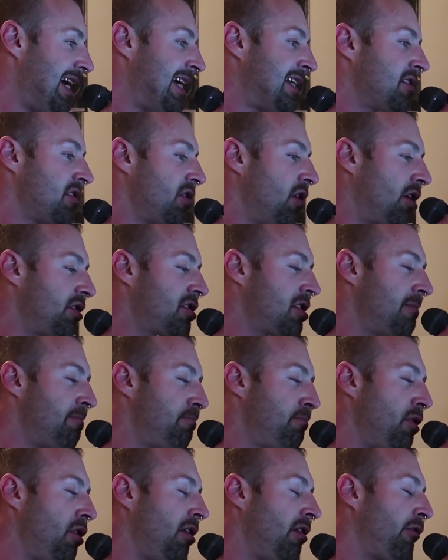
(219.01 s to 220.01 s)
It's not to
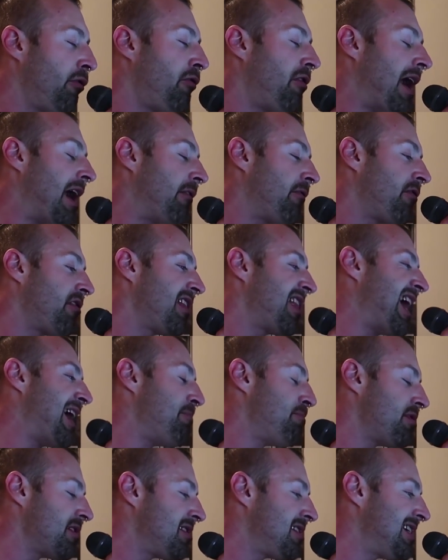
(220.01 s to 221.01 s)
burn fat for
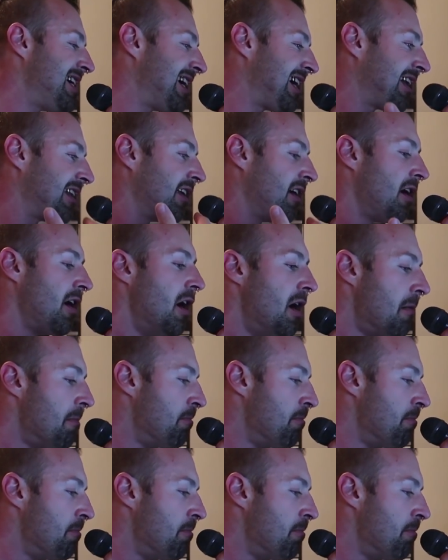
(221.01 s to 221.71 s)
that particular